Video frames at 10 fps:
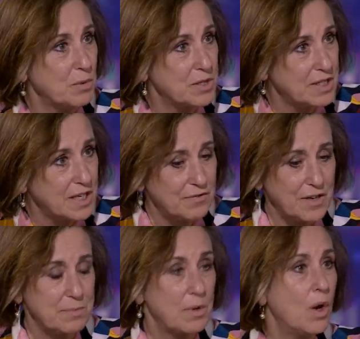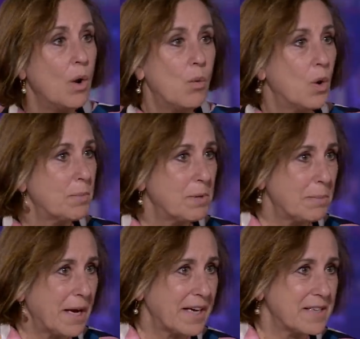you want state investment. What about the
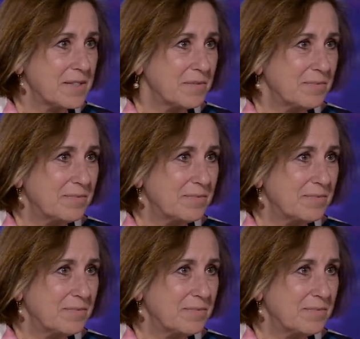banks?